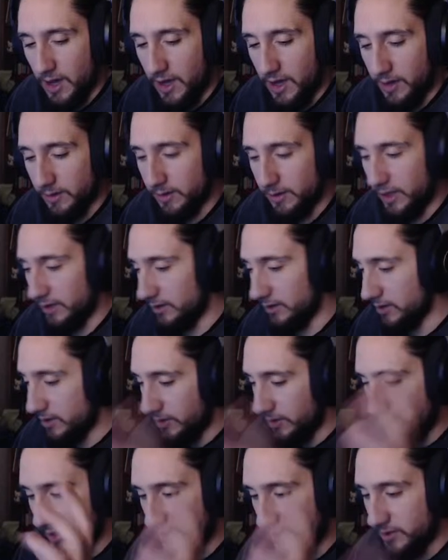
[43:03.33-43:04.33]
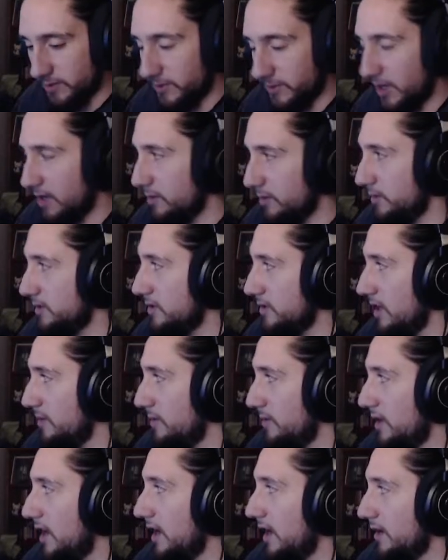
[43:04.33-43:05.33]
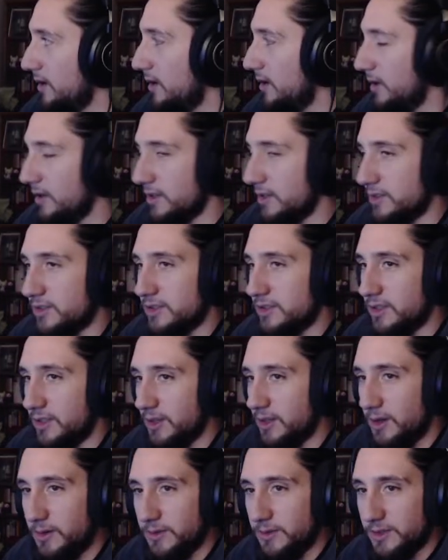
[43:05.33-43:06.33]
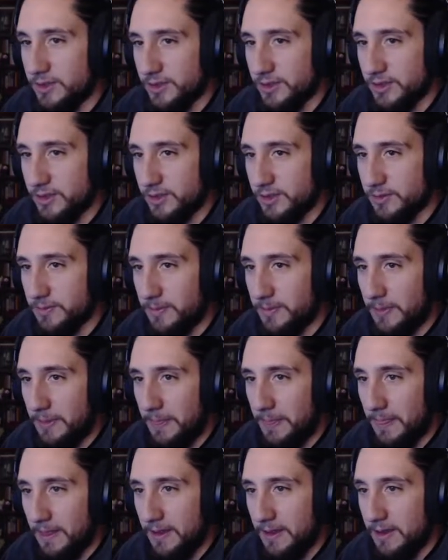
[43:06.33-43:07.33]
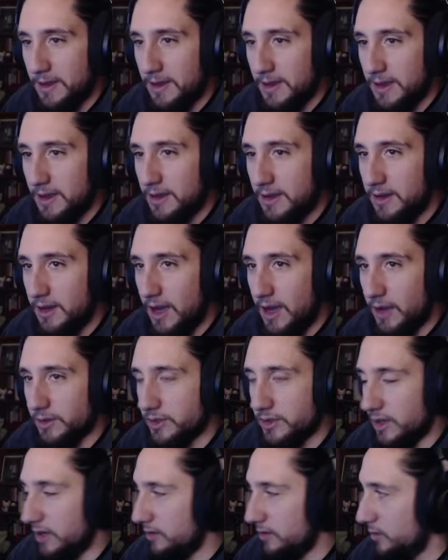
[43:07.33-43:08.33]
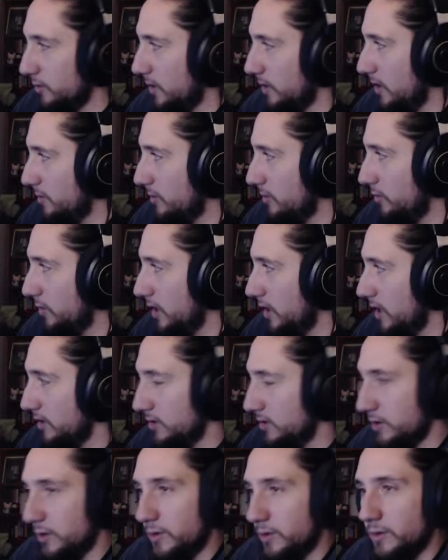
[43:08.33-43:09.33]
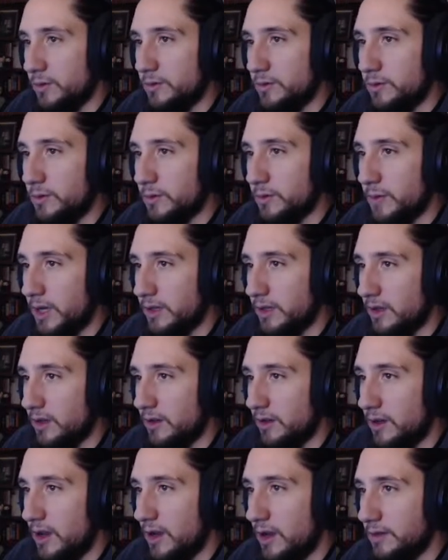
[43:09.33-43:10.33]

or like let's update some data with this API call. It's, this is outside of the realm of what I do with my day-to-day.